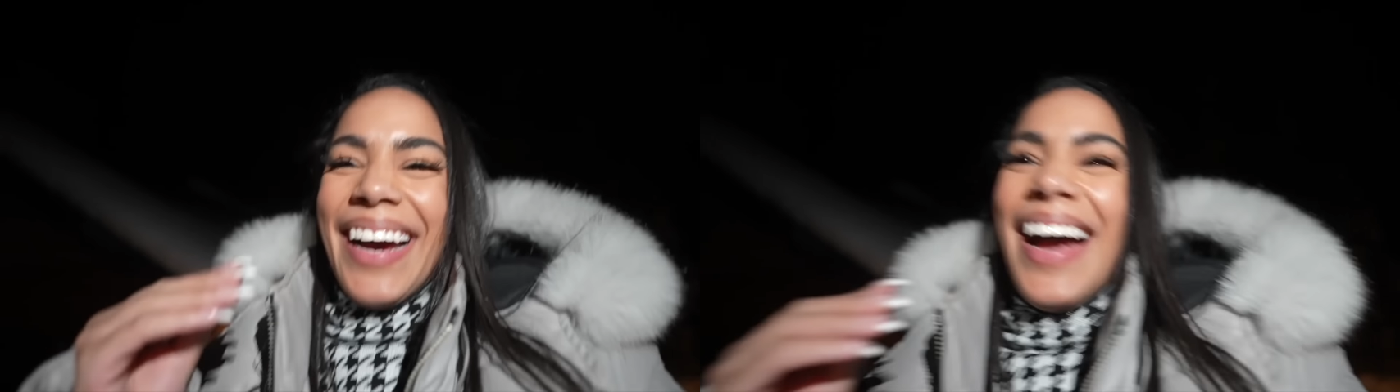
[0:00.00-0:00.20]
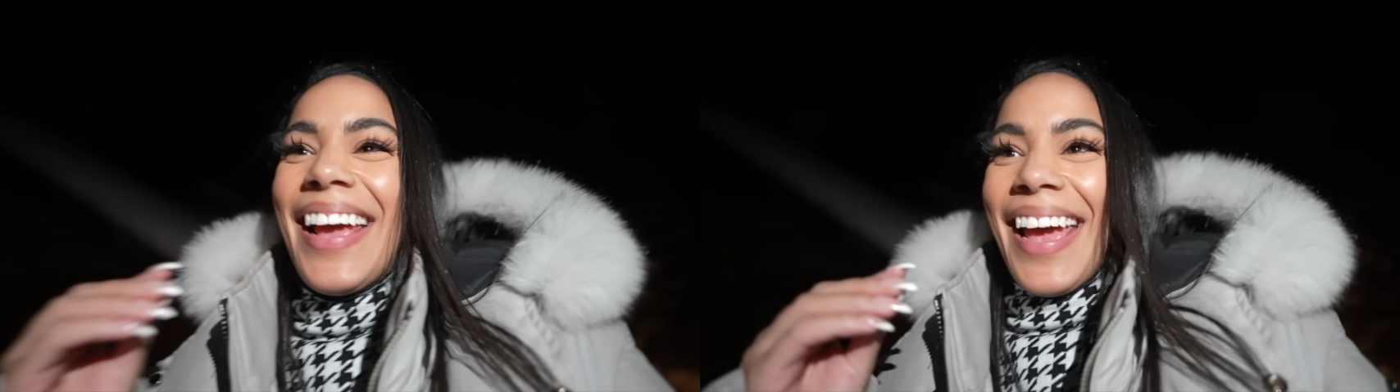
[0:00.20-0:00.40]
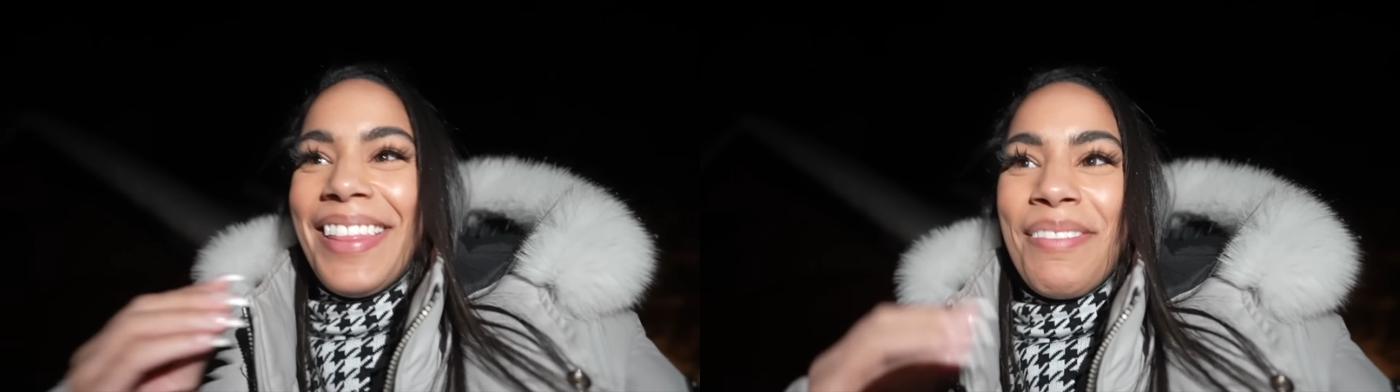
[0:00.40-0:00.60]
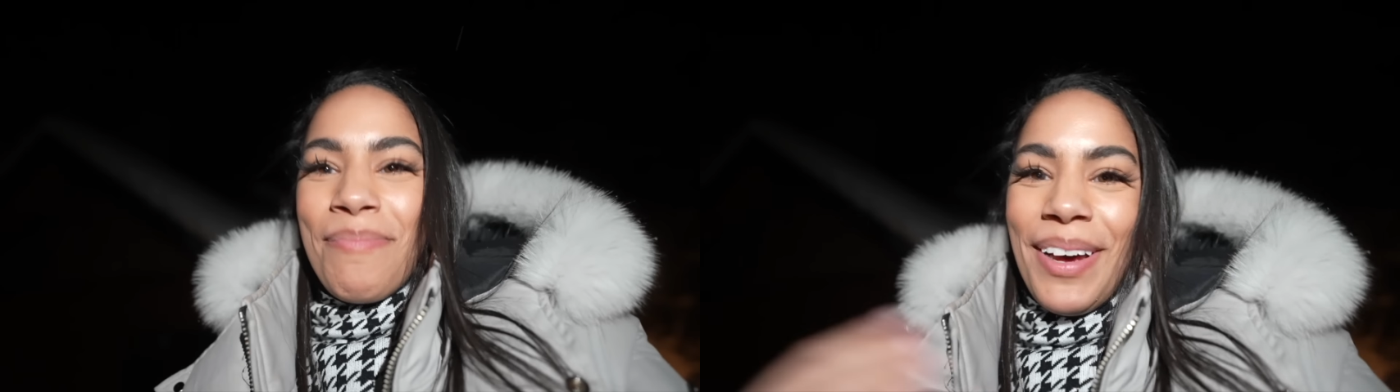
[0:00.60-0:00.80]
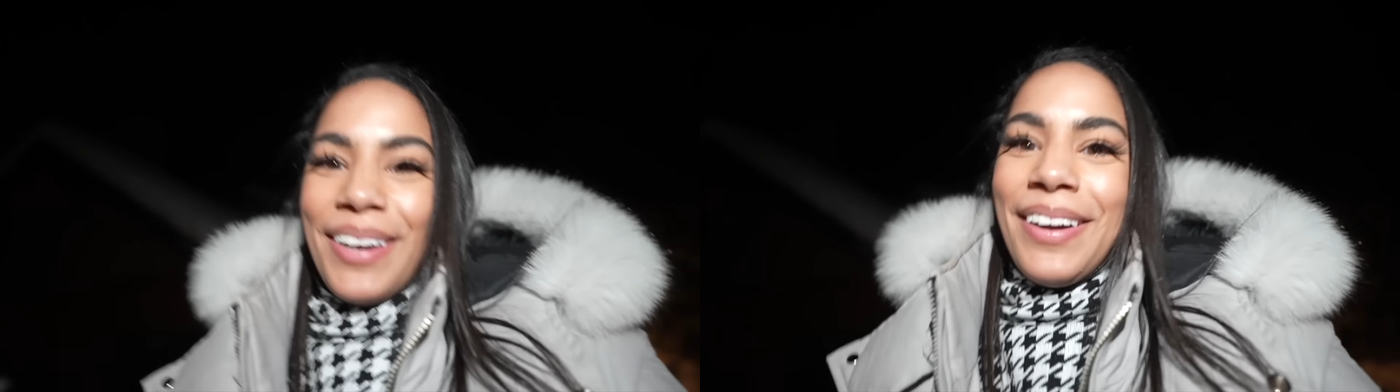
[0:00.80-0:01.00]
I ate the
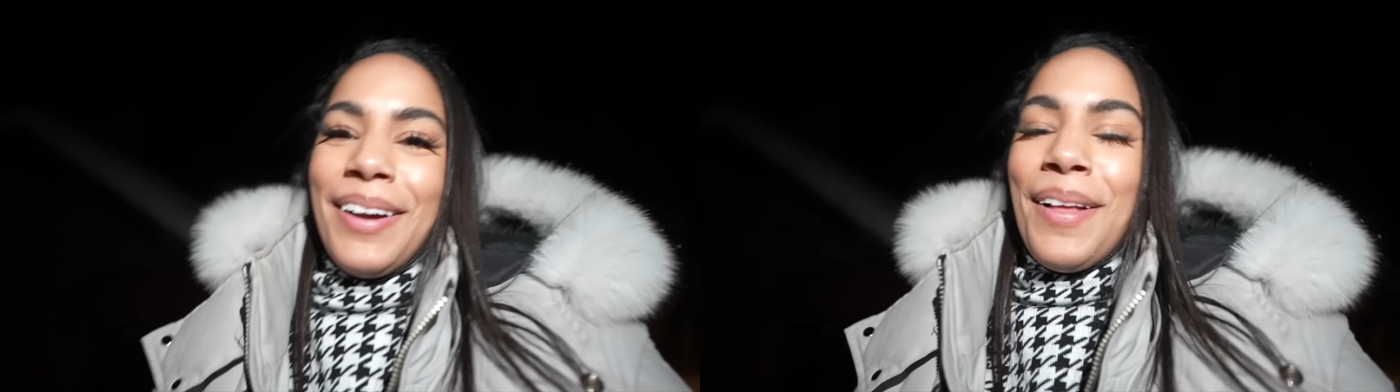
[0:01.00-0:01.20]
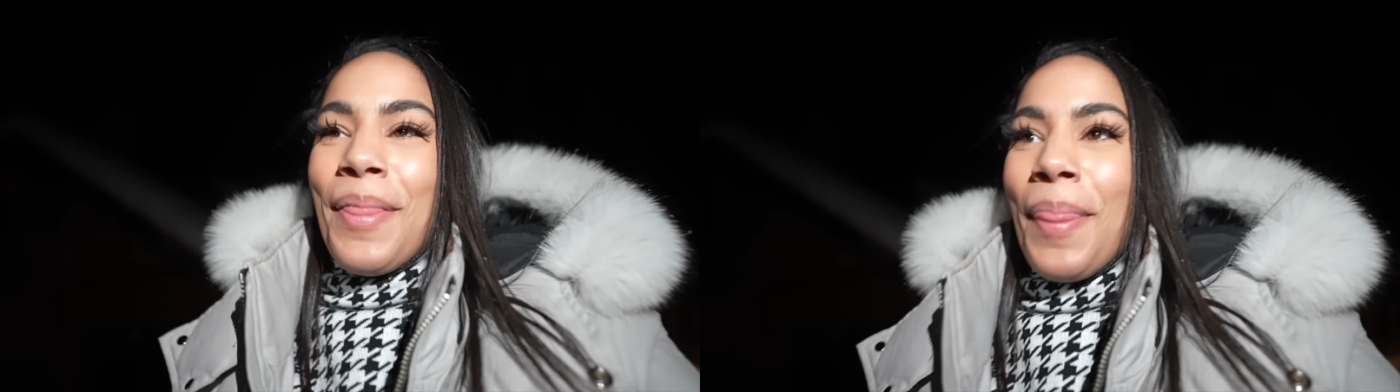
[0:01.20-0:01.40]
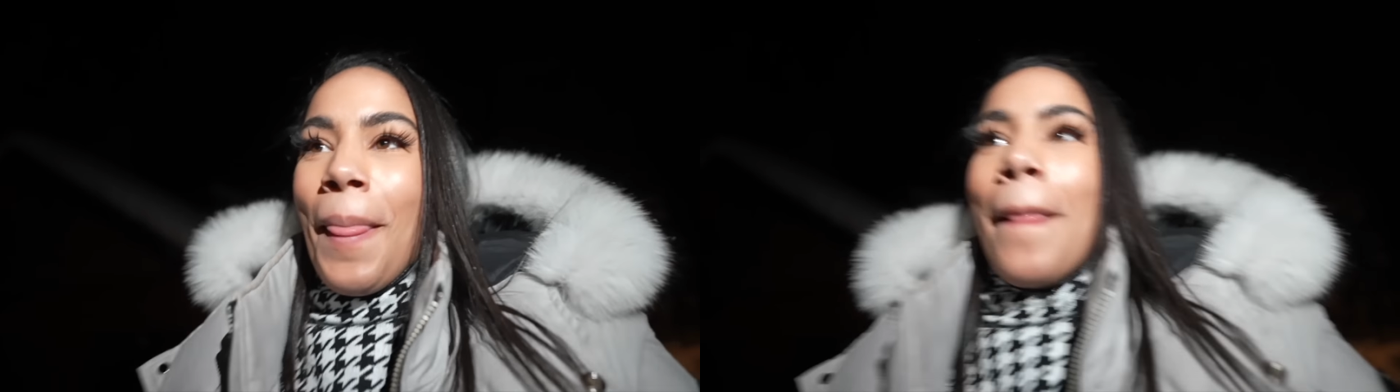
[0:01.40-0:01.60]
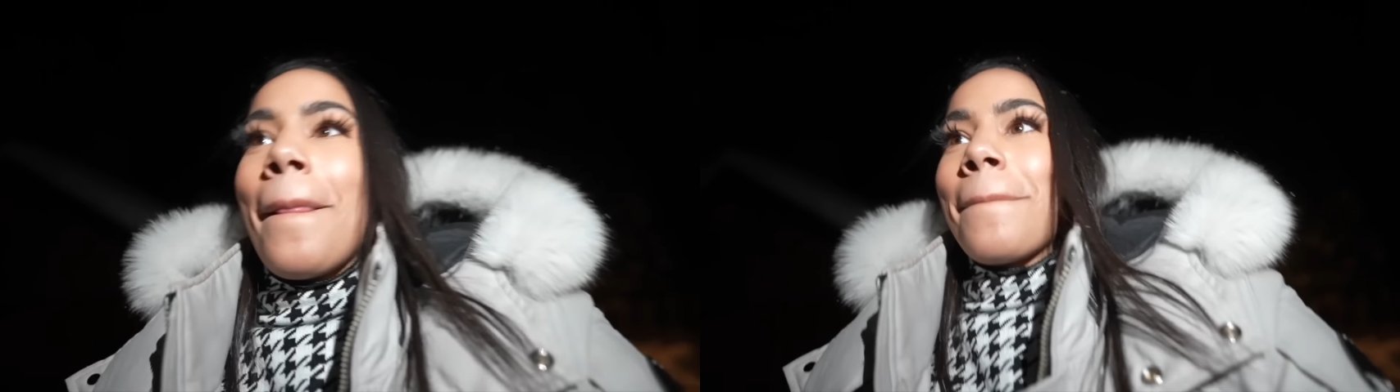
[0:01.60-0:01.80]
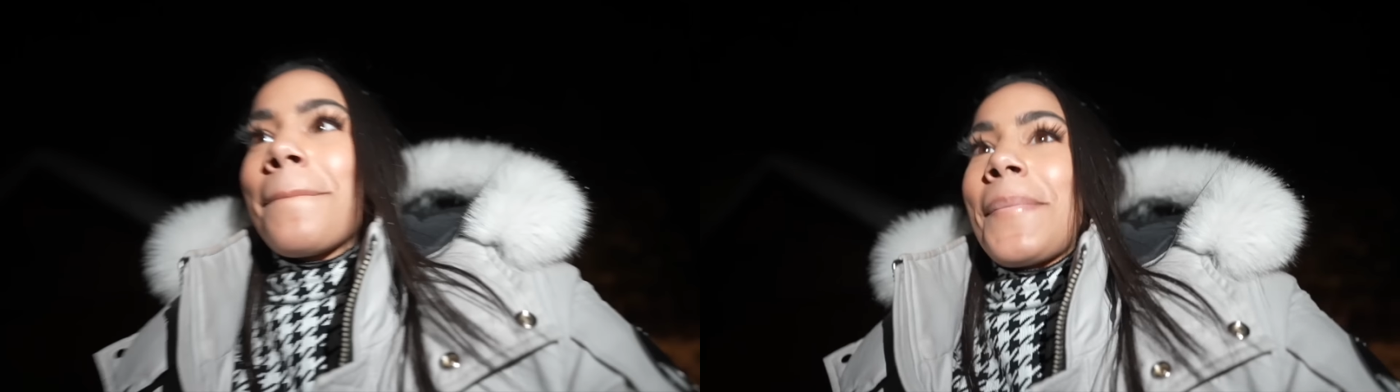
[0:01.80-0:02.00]
butter.
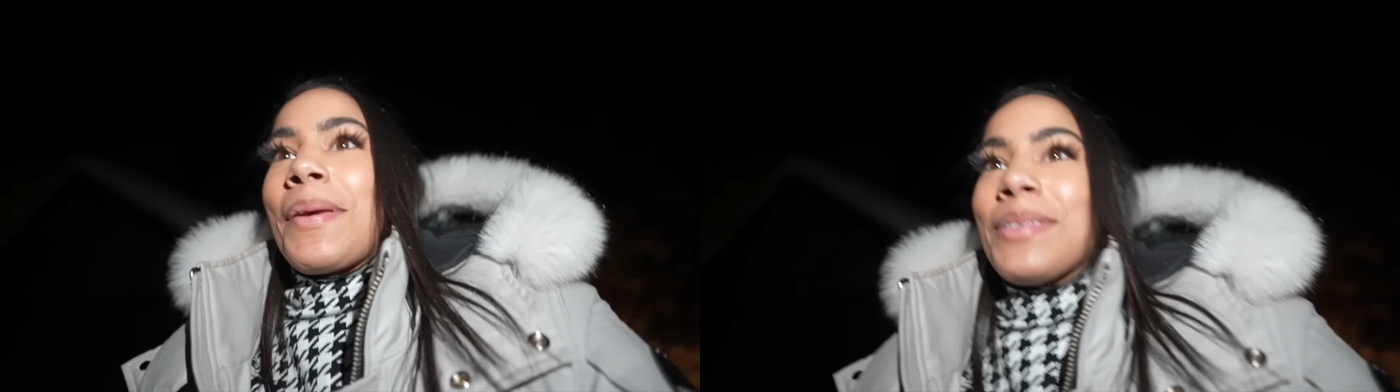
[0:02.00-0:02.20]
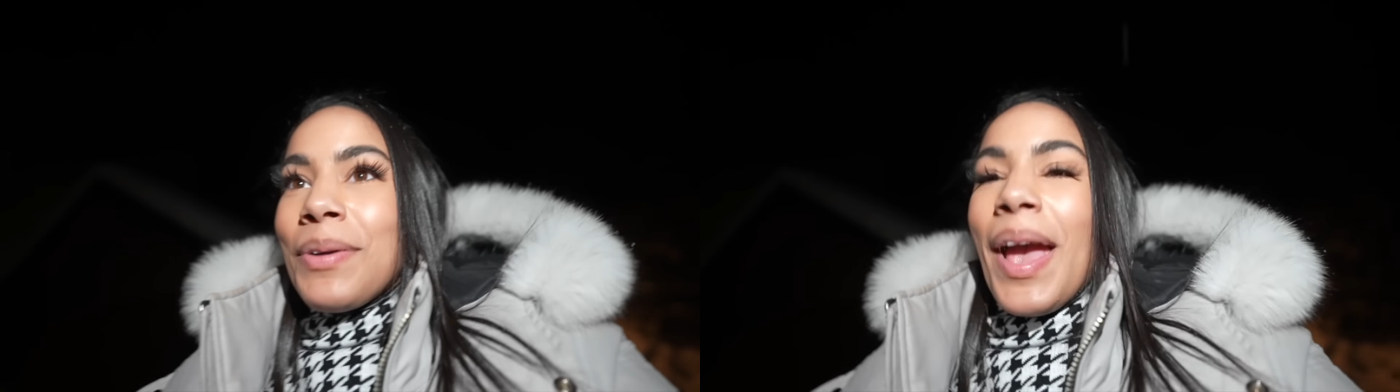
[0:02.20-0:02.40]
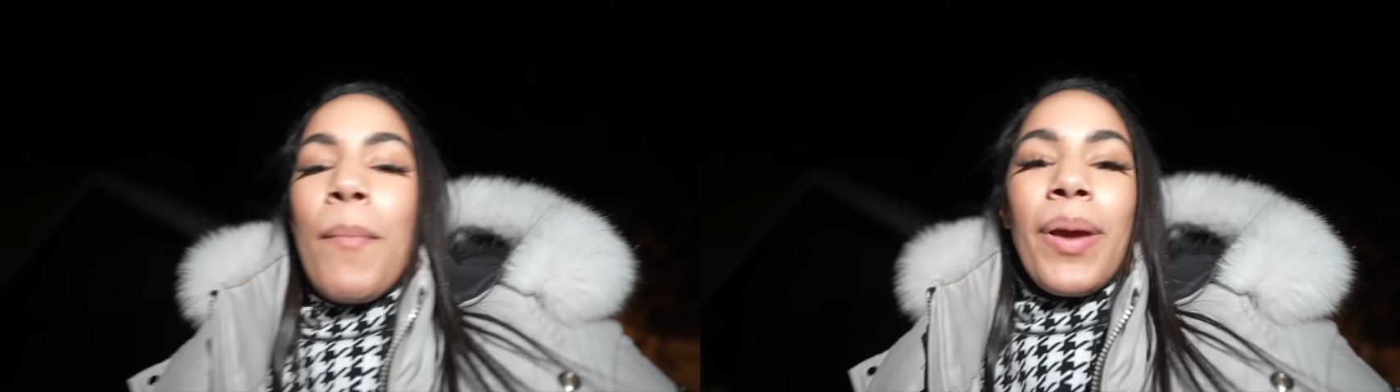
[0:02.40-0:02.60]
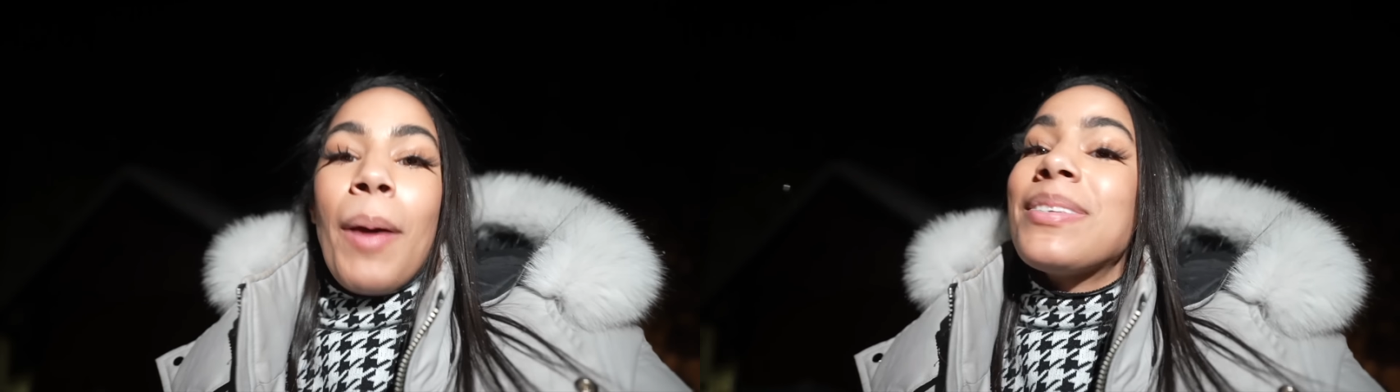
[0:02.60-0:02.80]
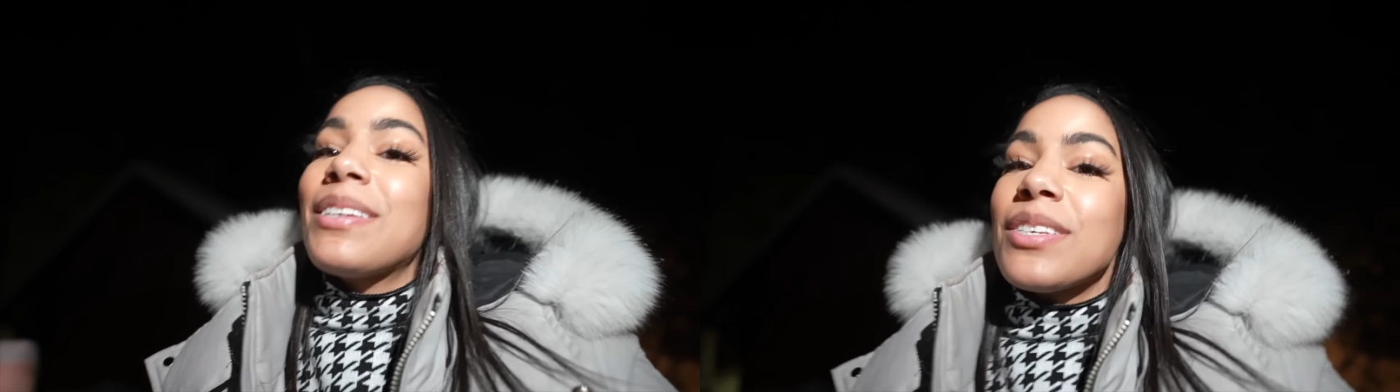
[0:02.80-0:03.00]
It was okay, but
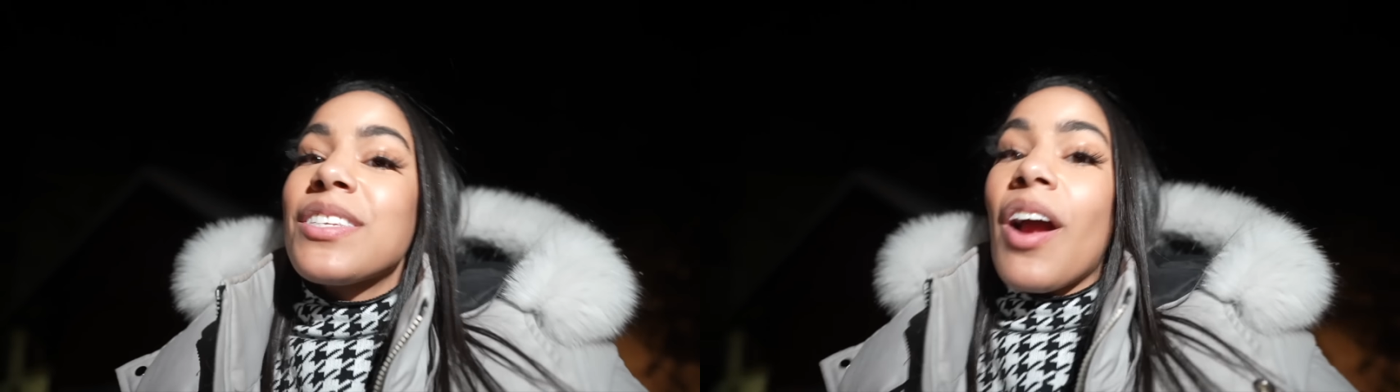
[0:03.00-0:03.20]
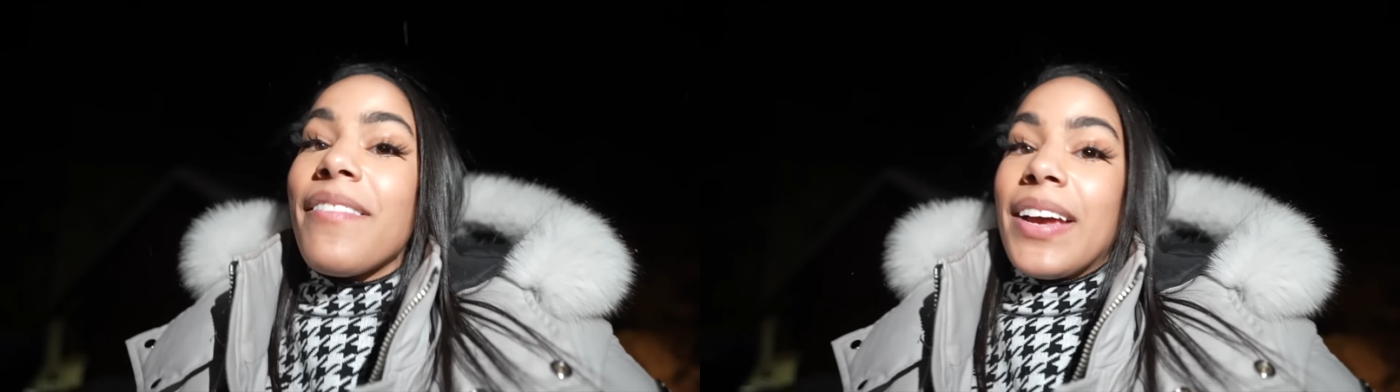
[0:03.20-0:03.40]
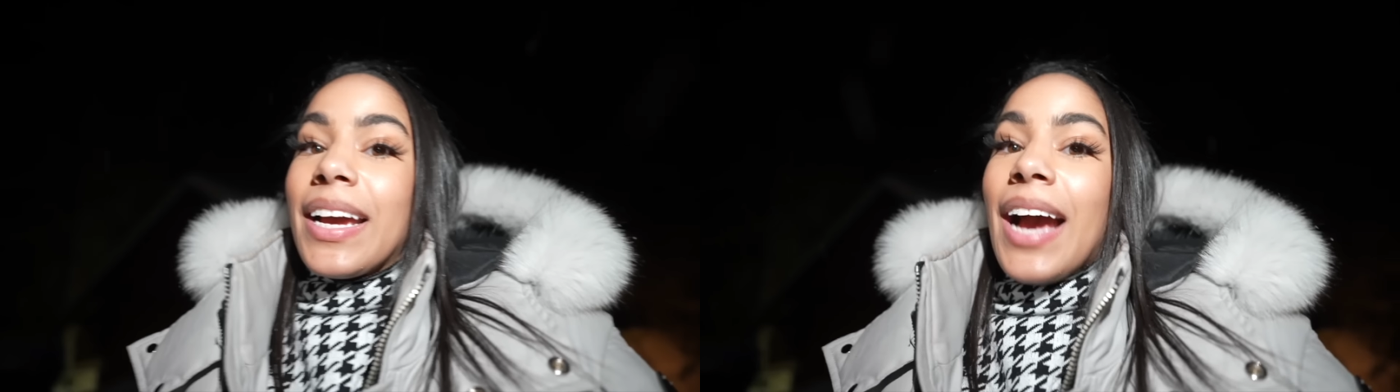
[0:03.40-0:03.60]
I'm still starving.